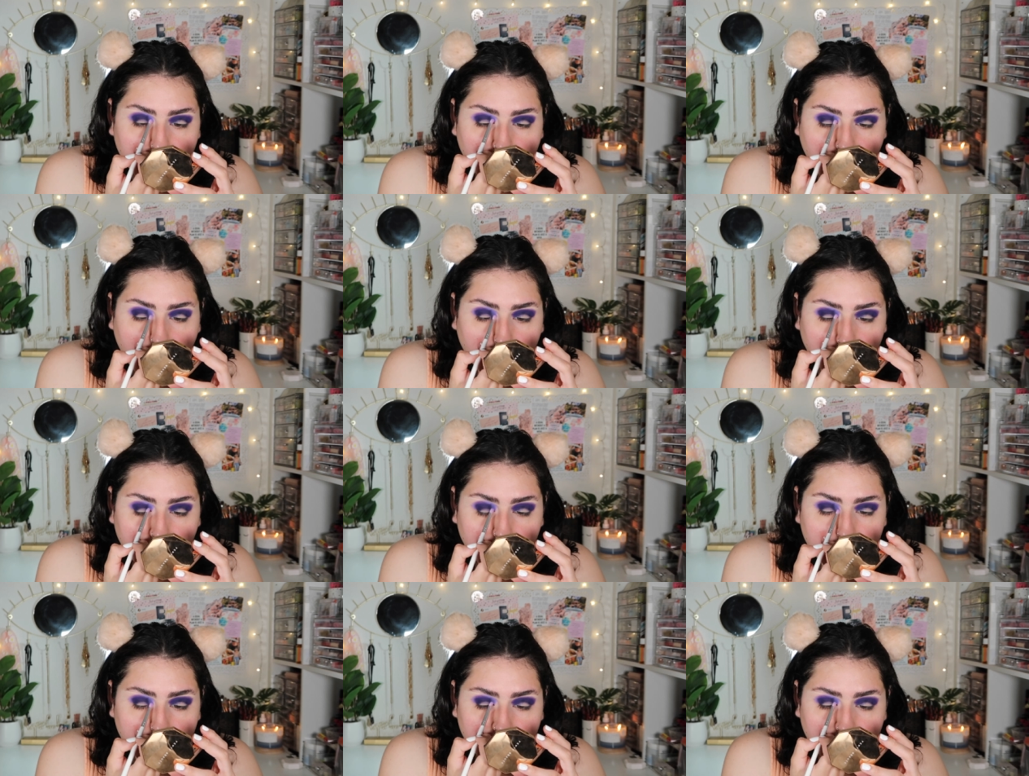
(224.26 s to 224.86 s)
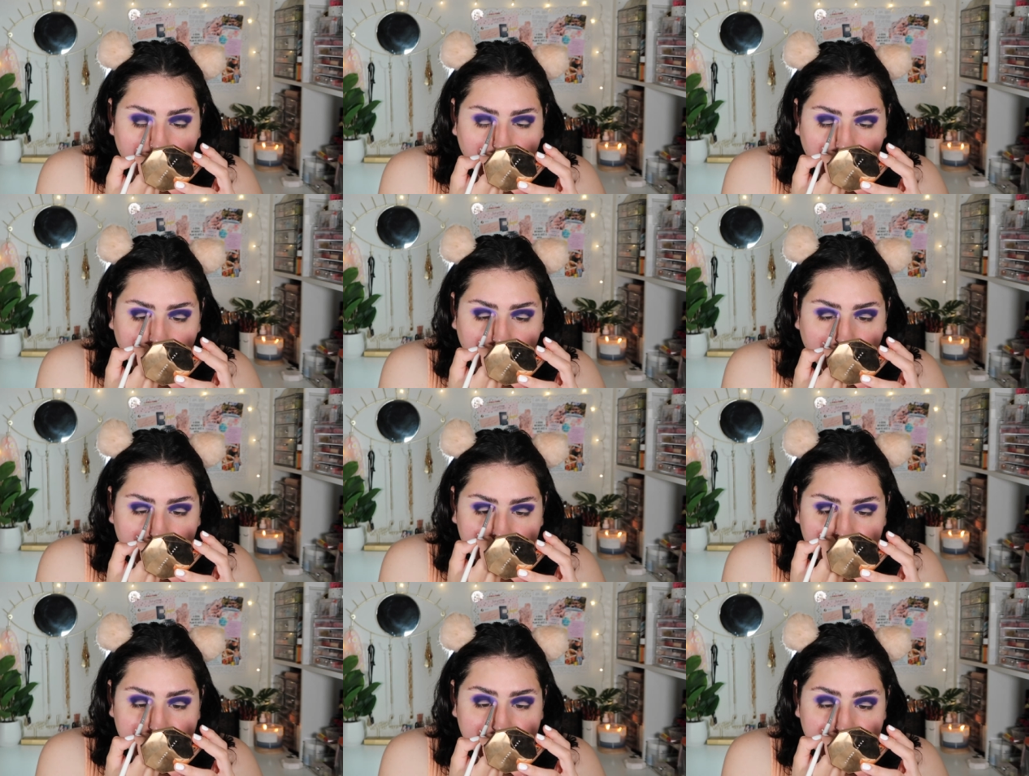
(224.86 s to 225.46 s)
popular
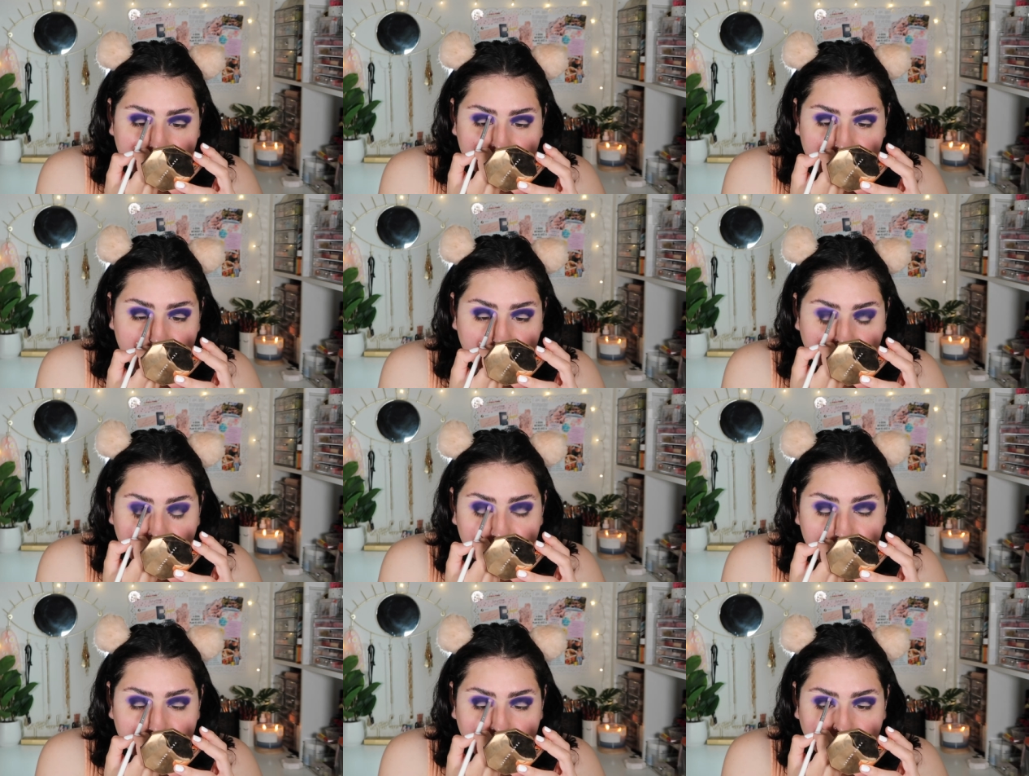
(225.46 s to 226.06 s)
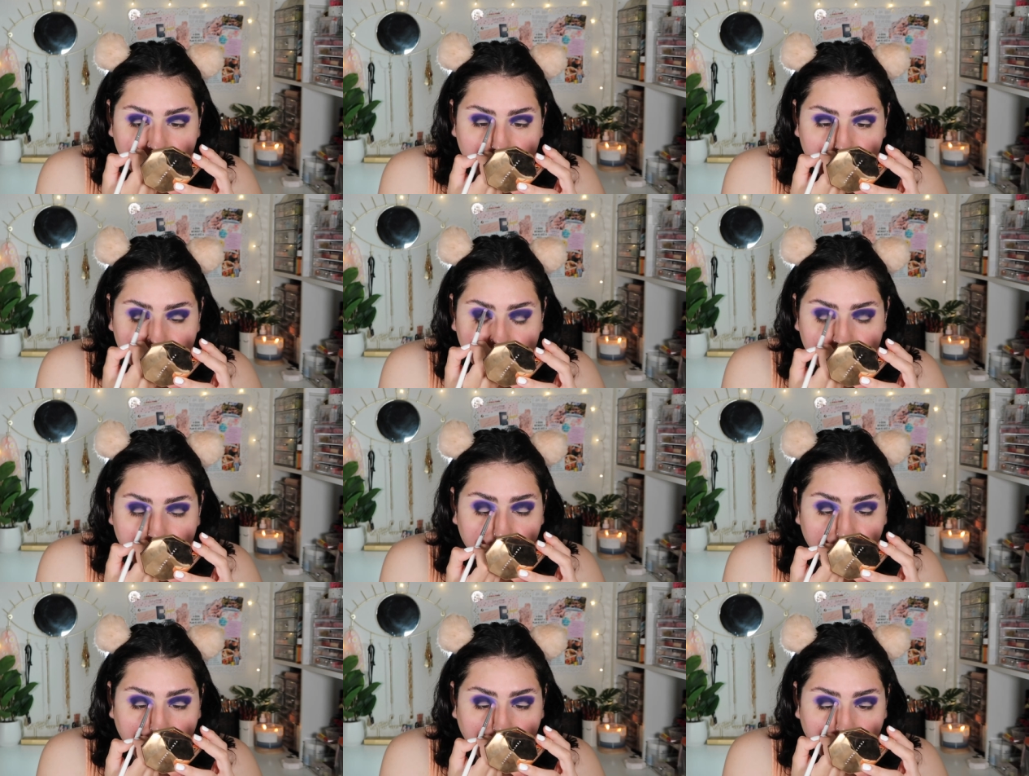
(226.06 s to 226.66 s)
amongst children
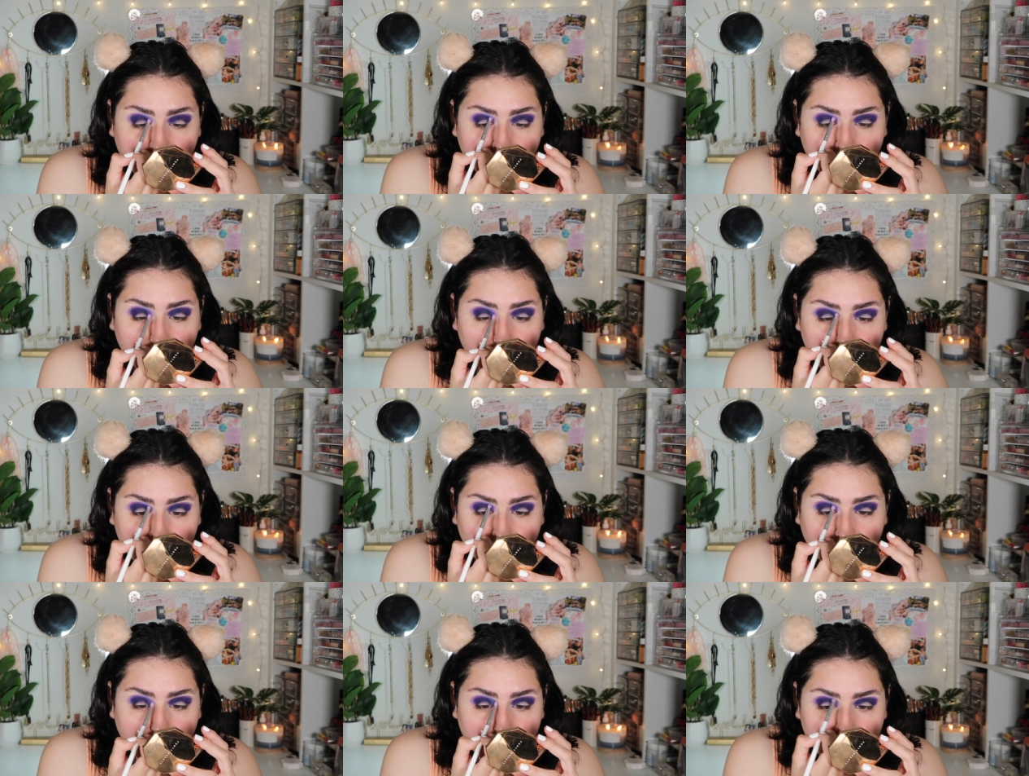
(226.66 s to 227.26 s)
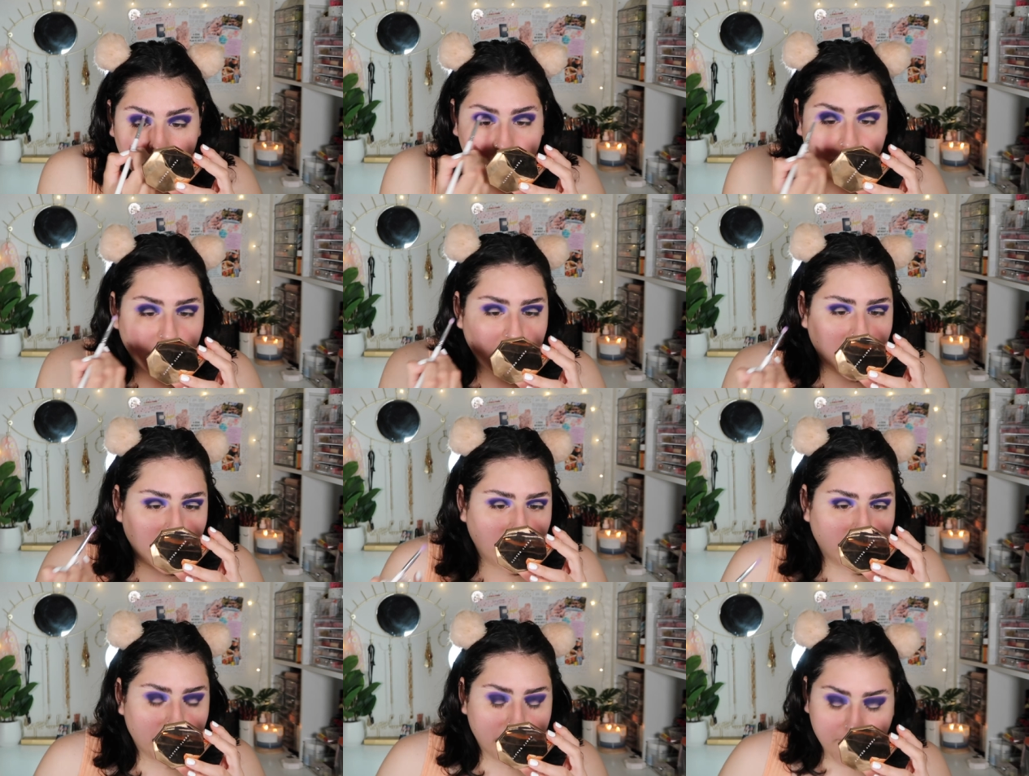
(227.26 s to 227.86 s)
everyone wanted to
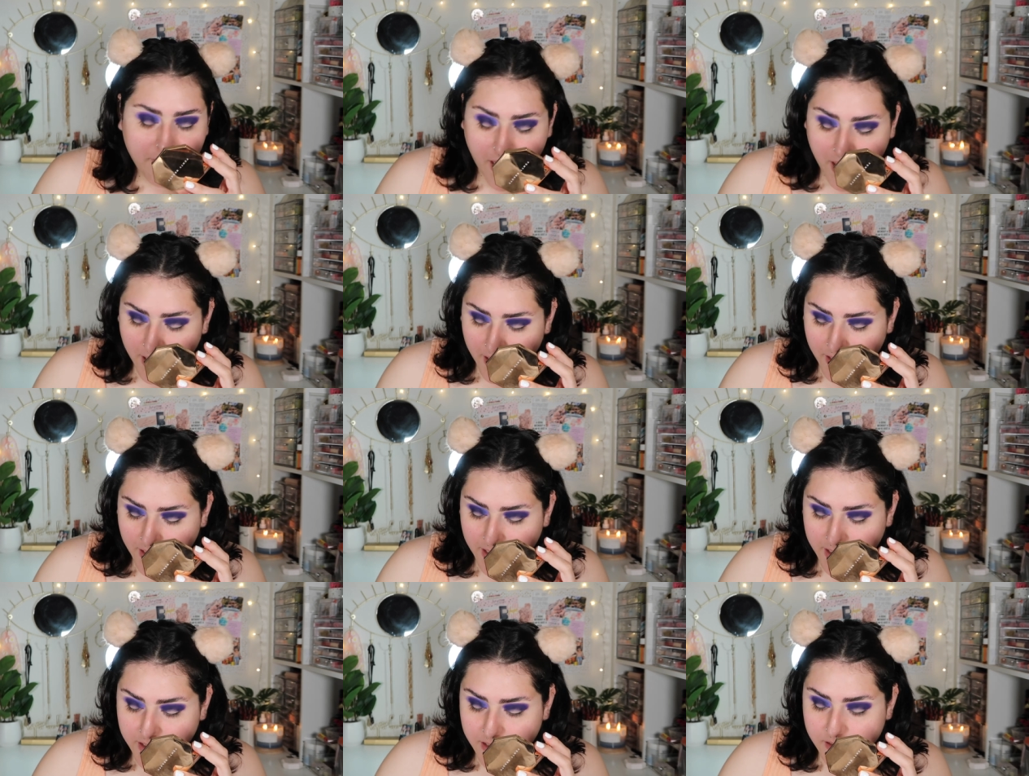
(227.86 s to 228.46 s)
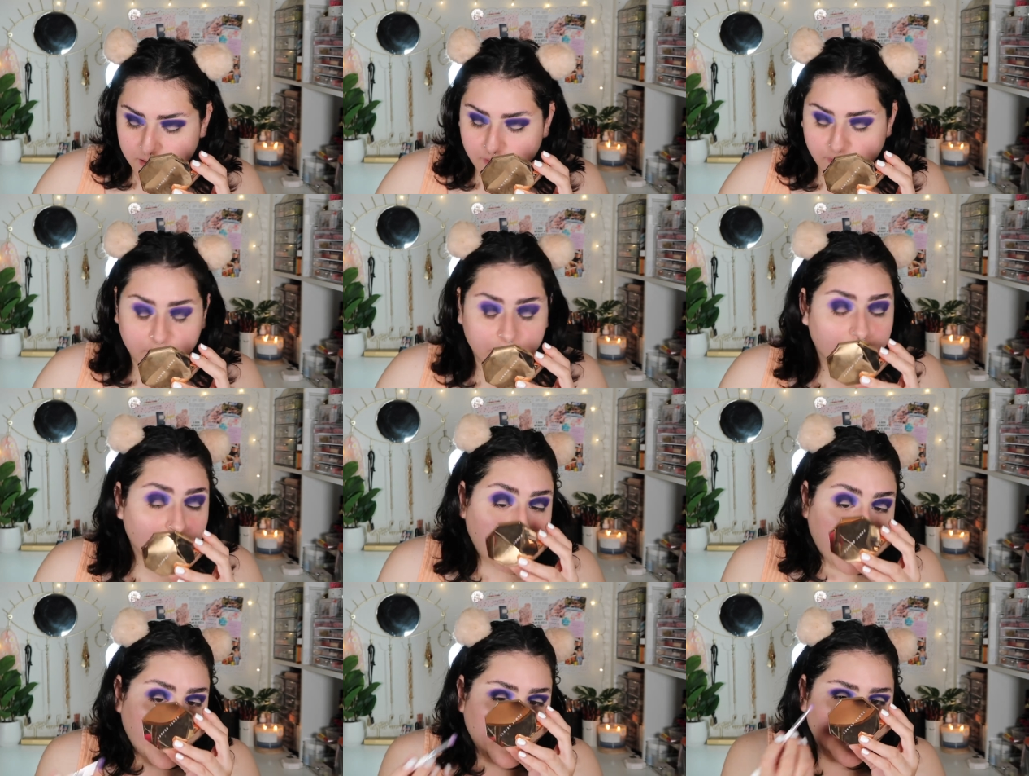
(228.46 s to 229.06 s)
be Madeleine's
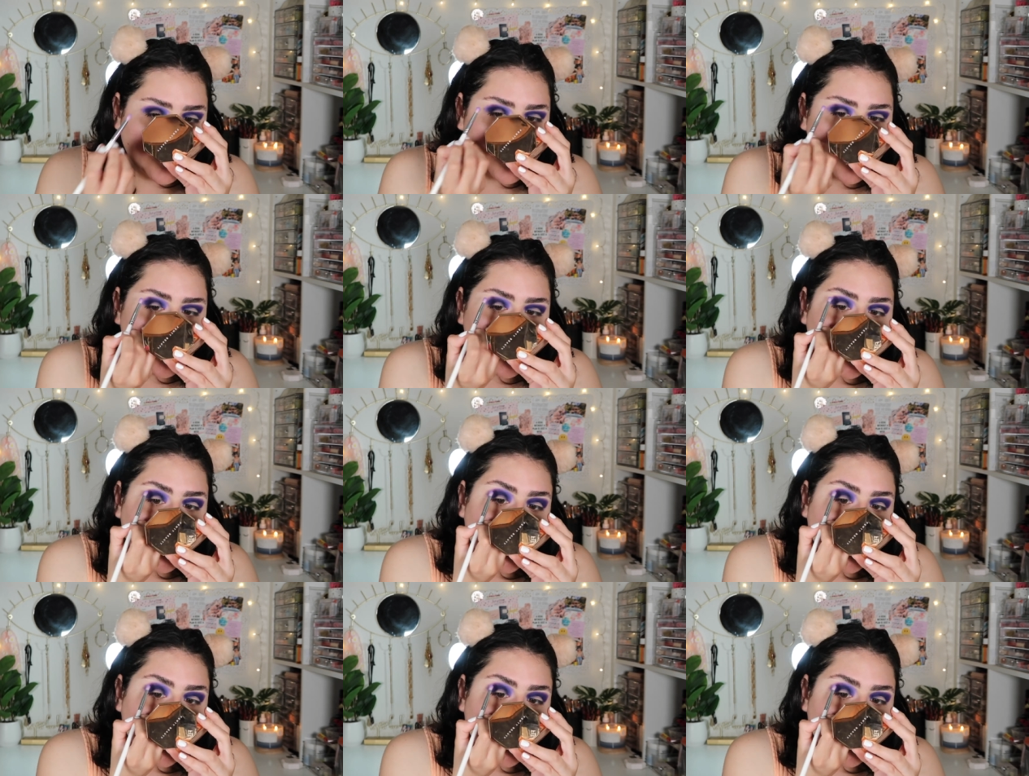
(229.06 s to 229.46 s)
friend.